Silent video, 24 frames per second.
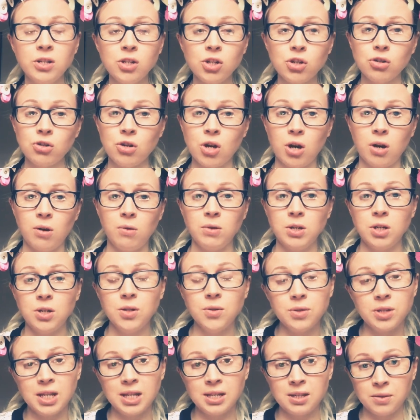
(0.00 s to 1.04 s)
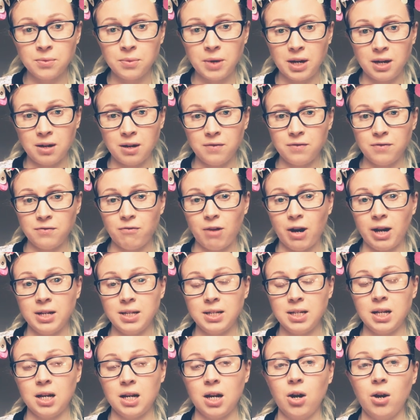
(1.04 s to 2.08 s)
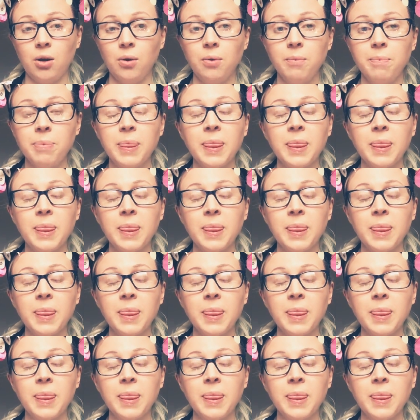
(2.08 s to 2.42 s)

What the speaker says: snow use this way of writing O.